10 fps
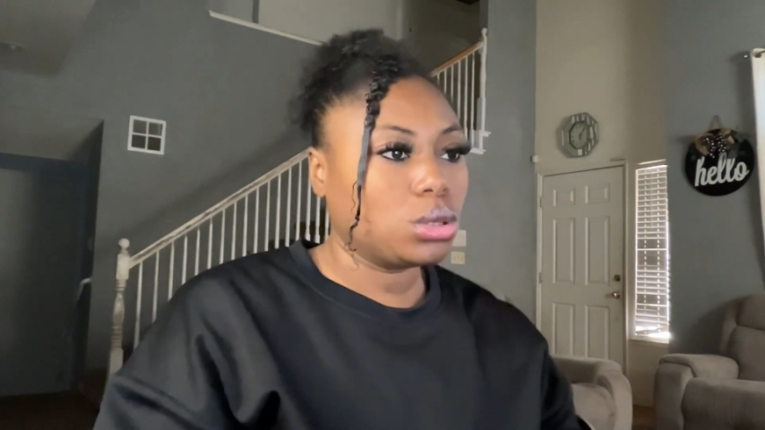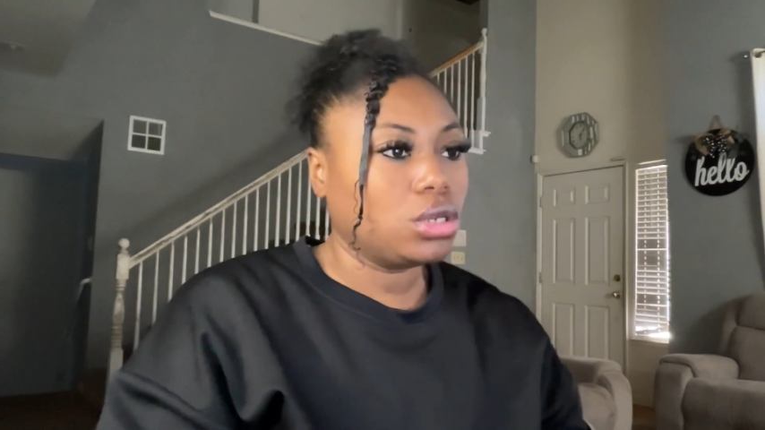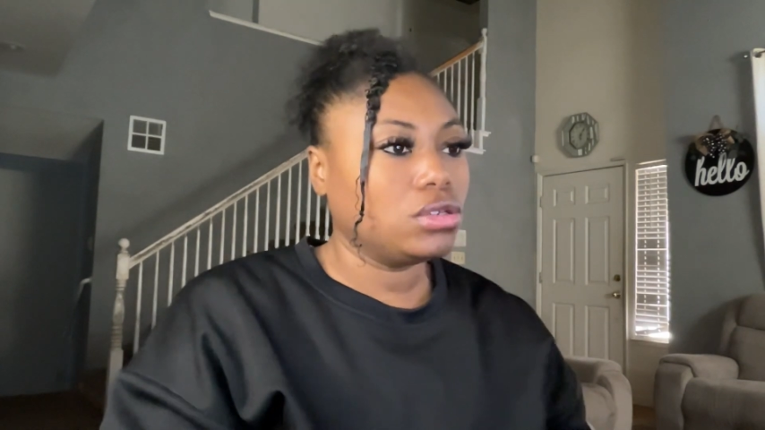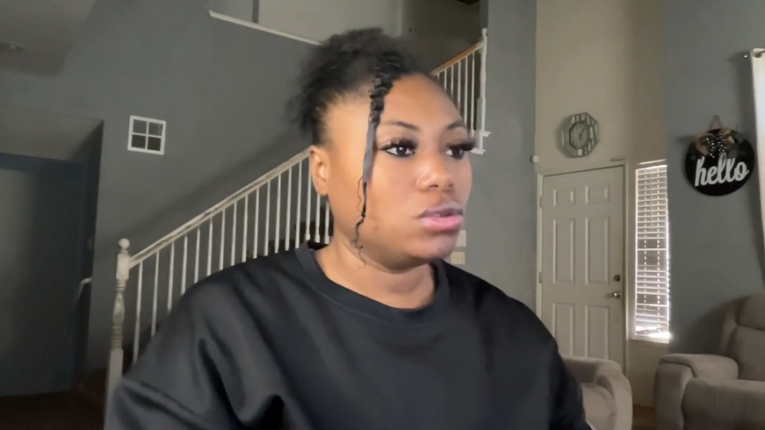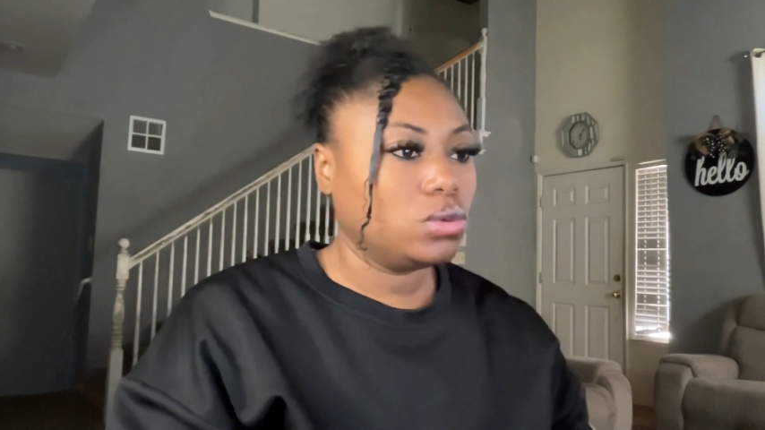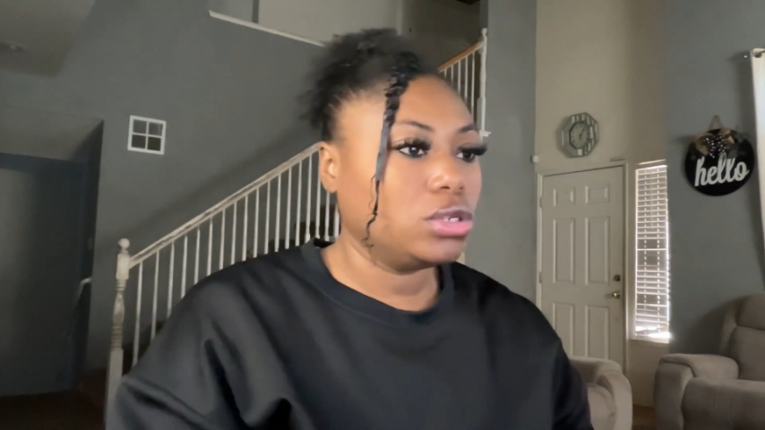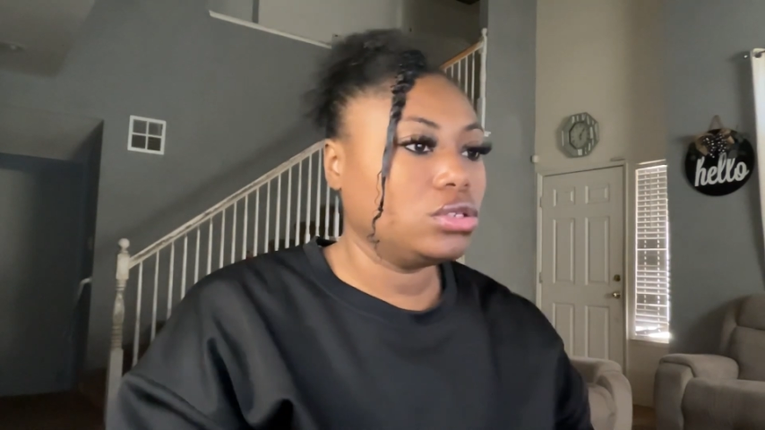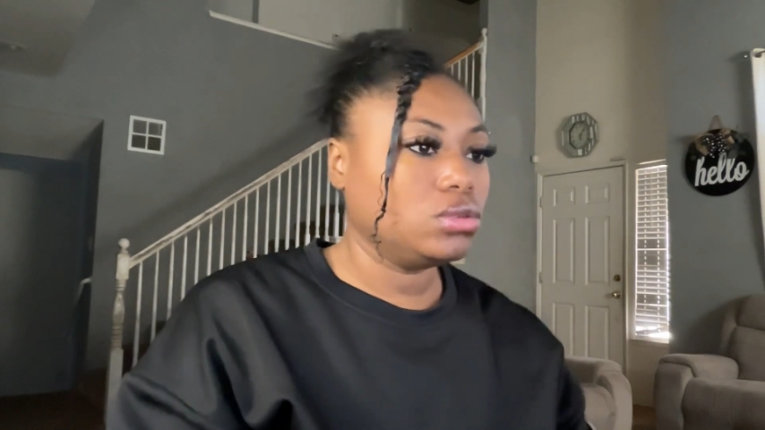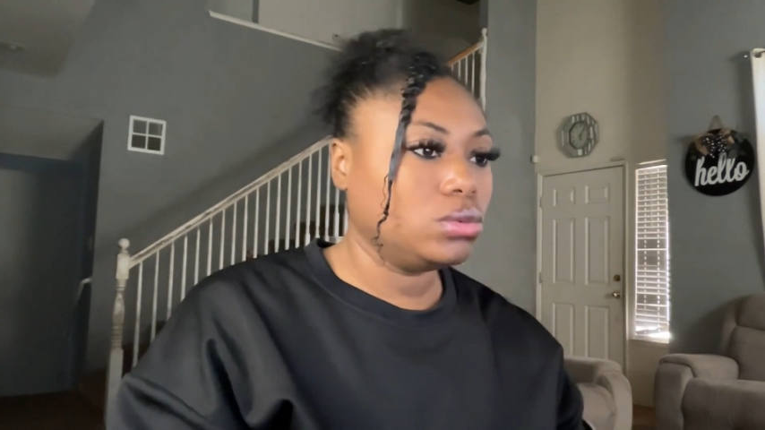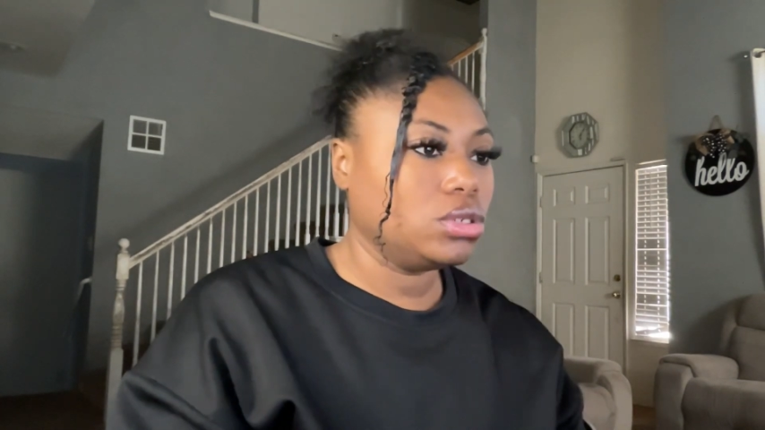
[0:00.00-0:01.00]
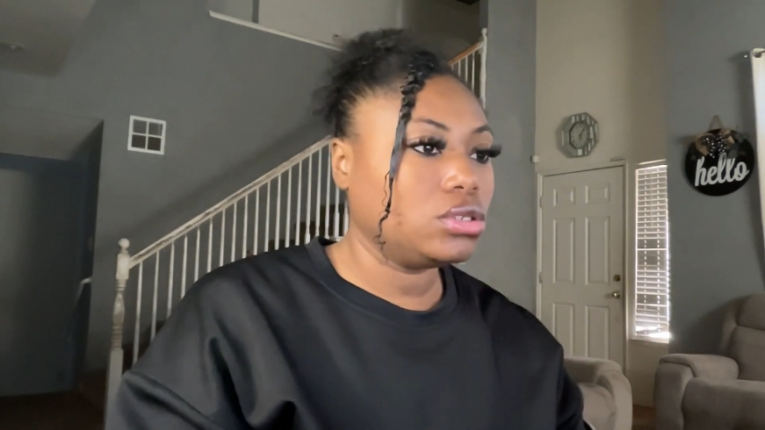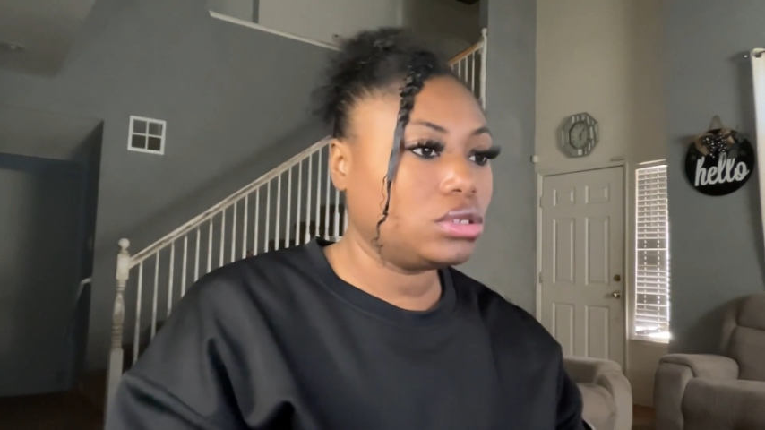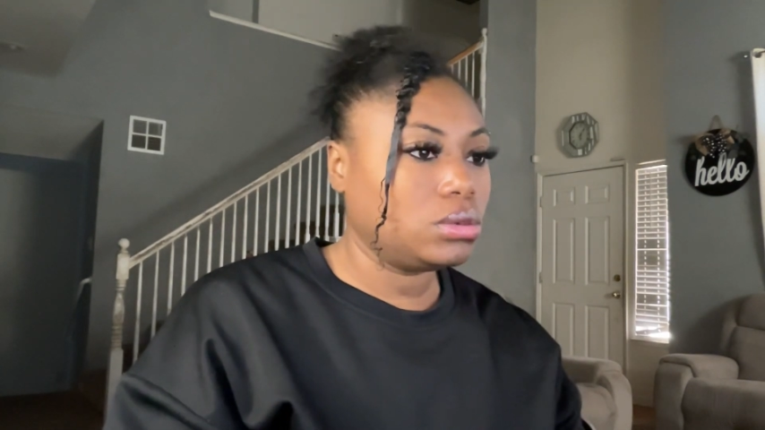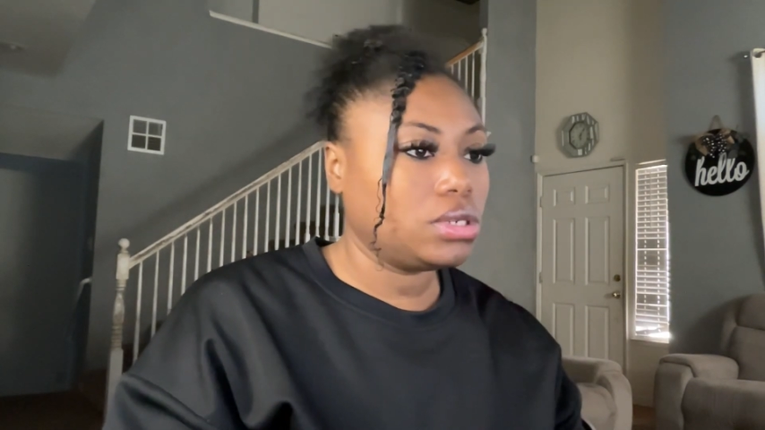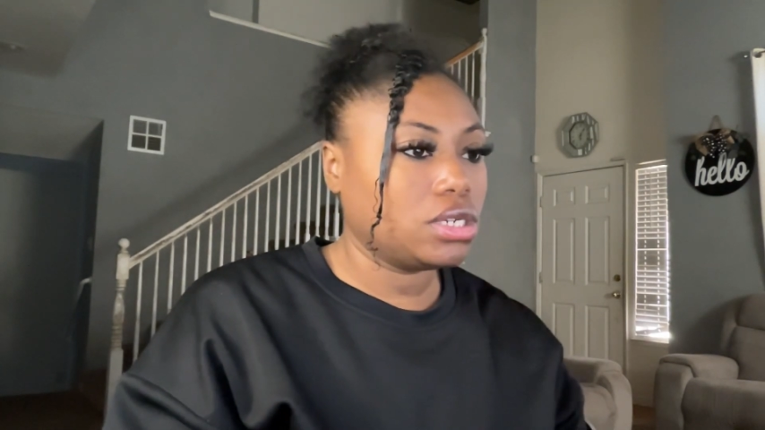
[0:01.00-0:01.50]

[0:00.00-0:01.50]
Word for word: Let's do this. Do this.